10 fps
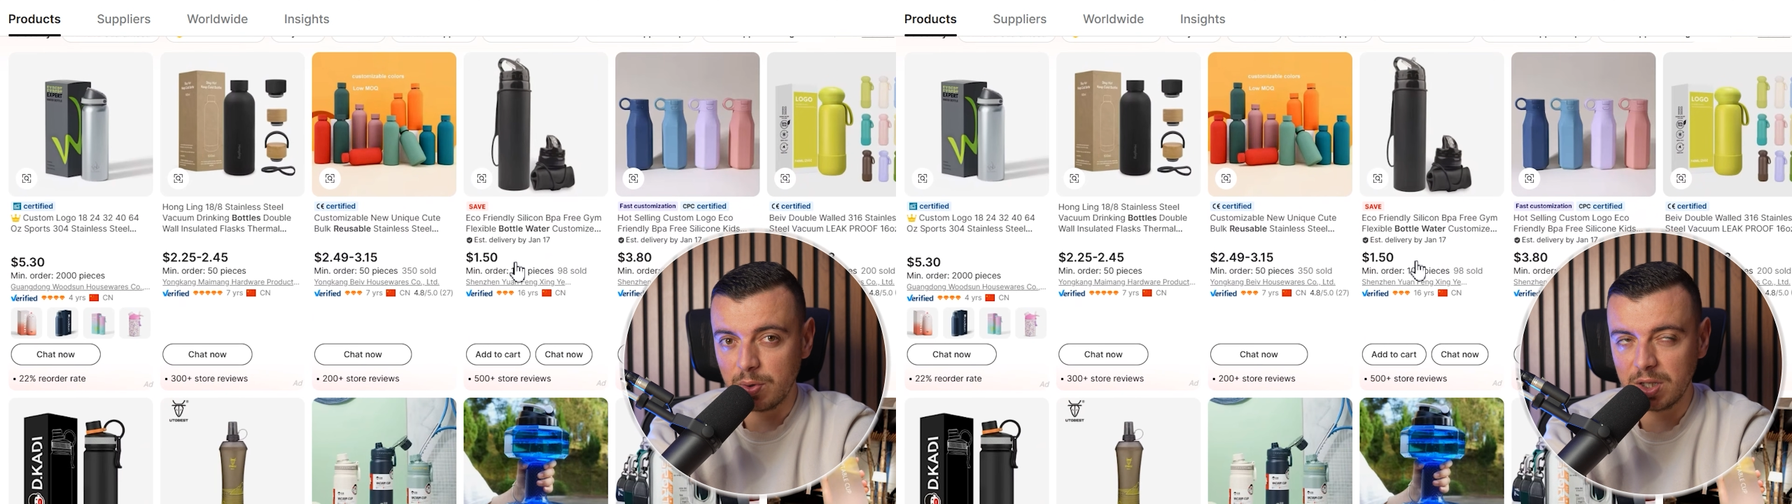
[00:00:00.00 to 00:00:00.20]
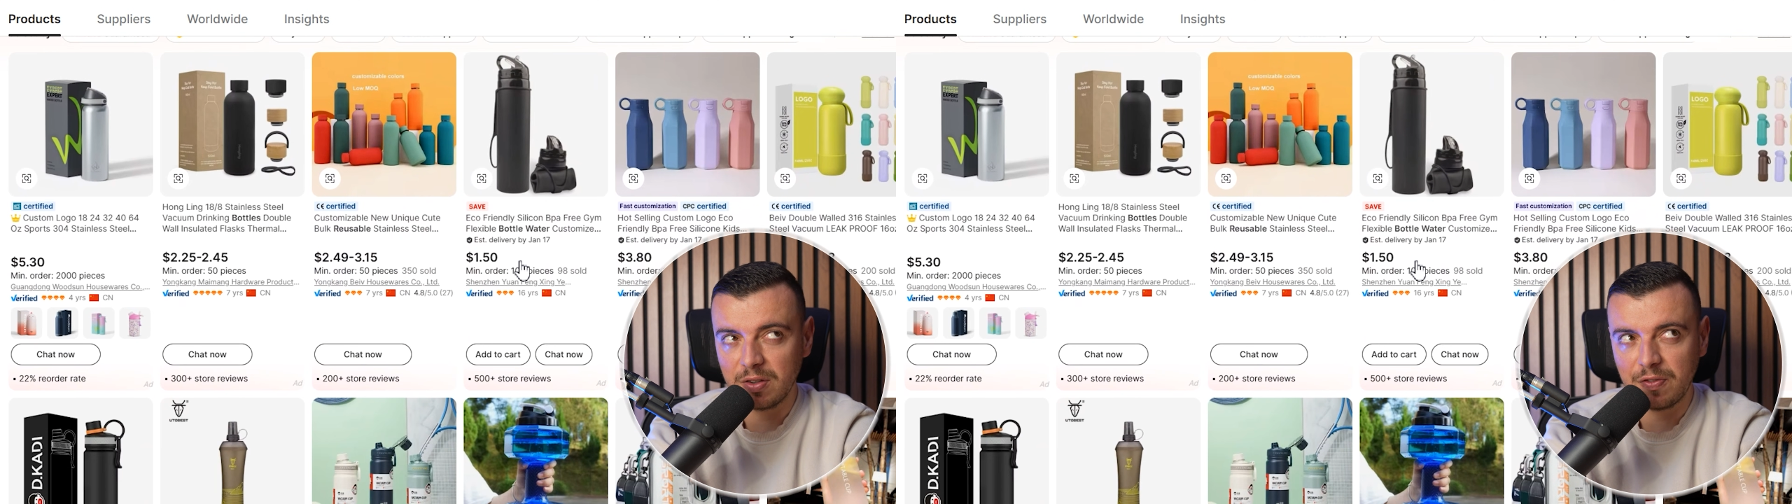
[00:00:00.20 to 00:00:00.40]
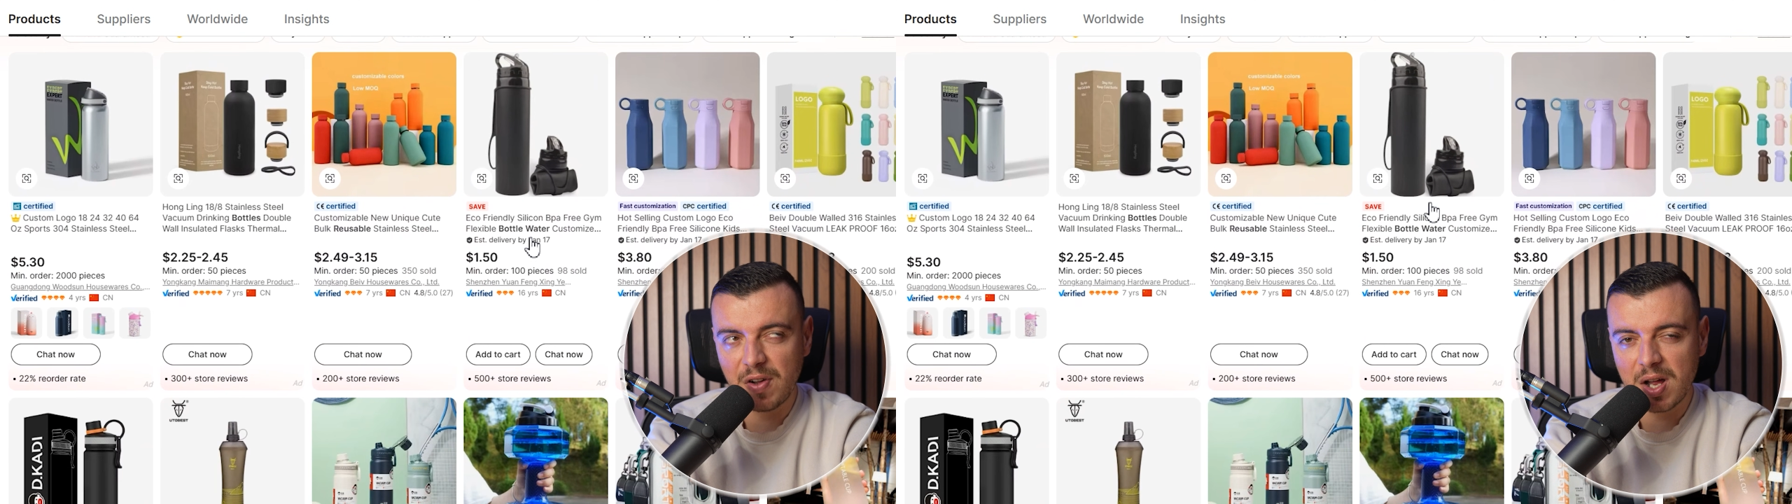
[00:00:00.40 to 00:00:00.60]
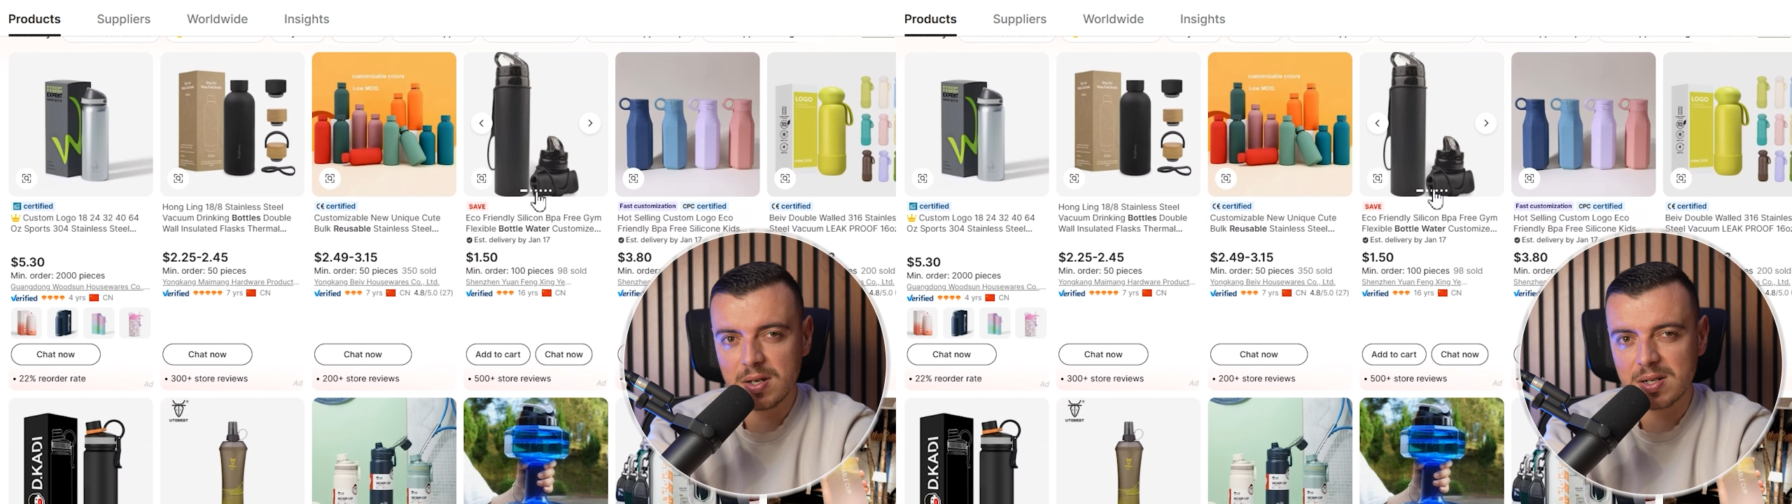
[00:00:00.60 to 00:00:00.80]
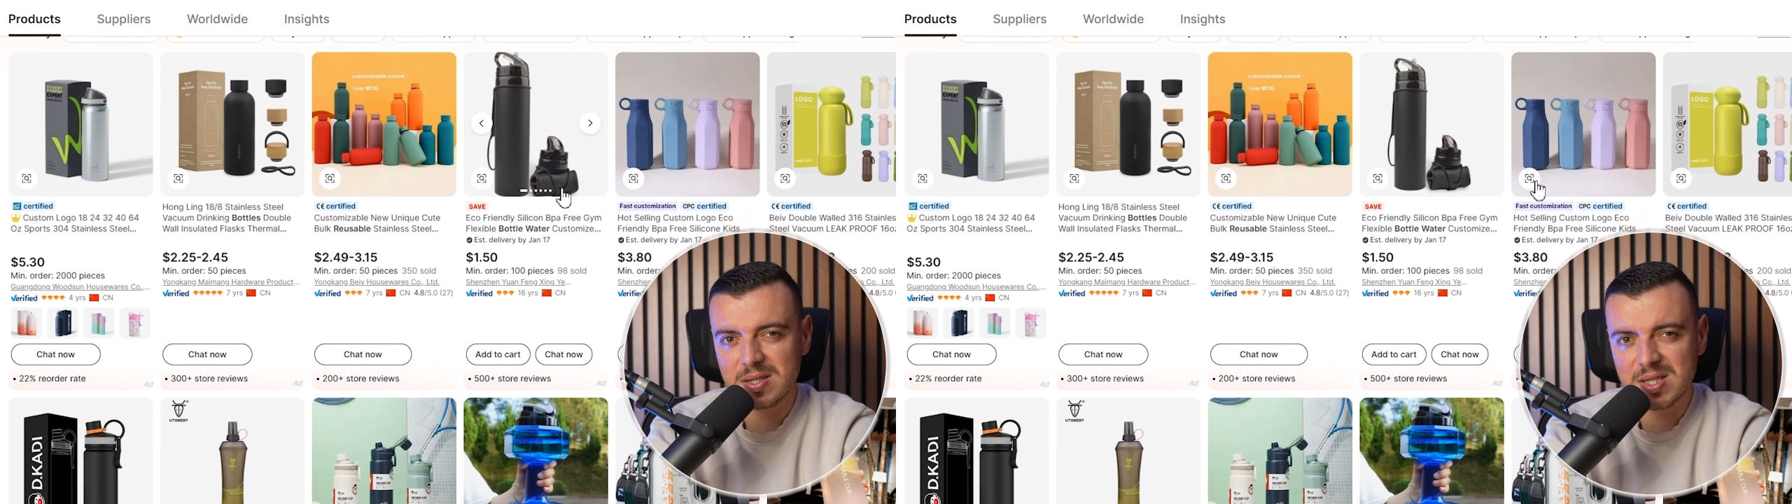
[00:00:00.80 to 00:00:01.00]
with
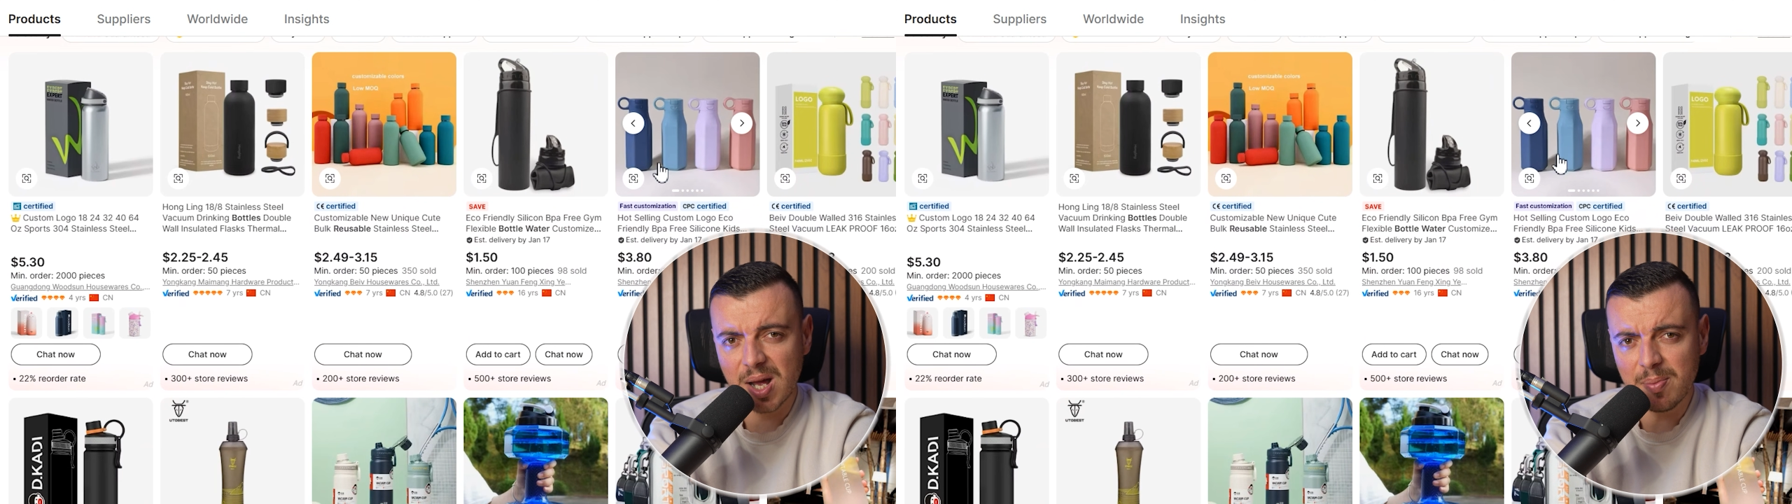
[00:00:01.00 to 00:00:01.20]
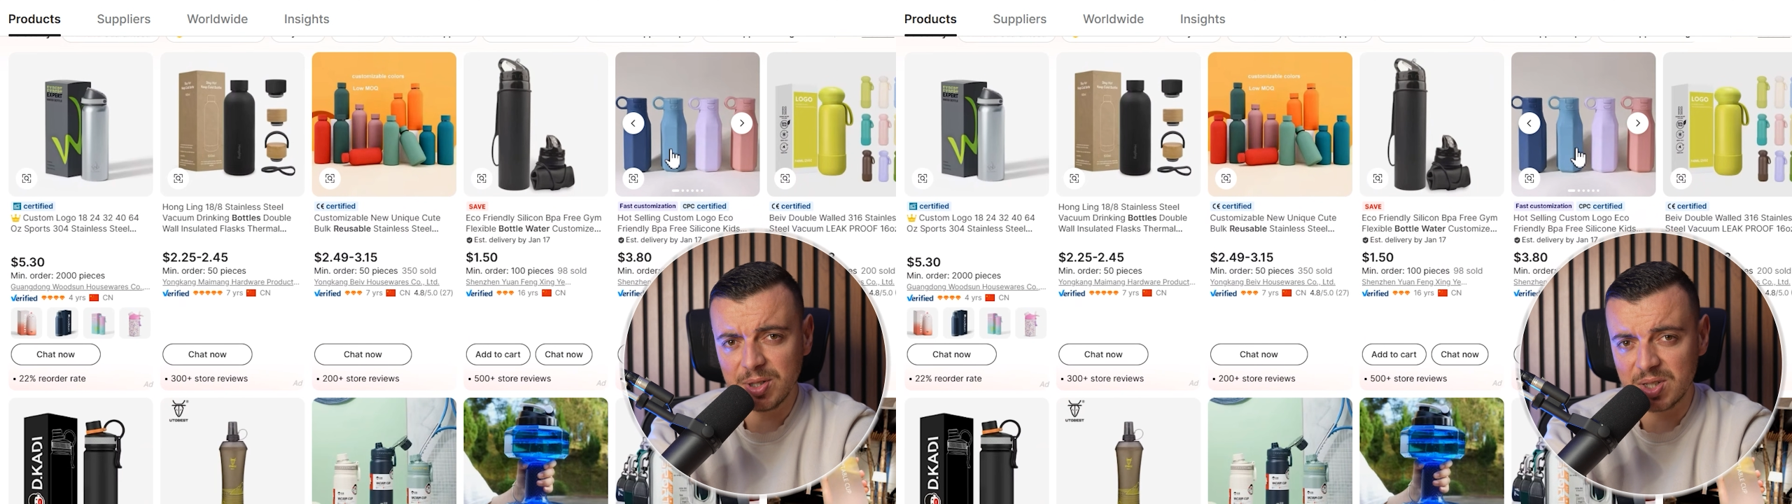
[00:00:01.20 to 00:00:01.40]
fun summer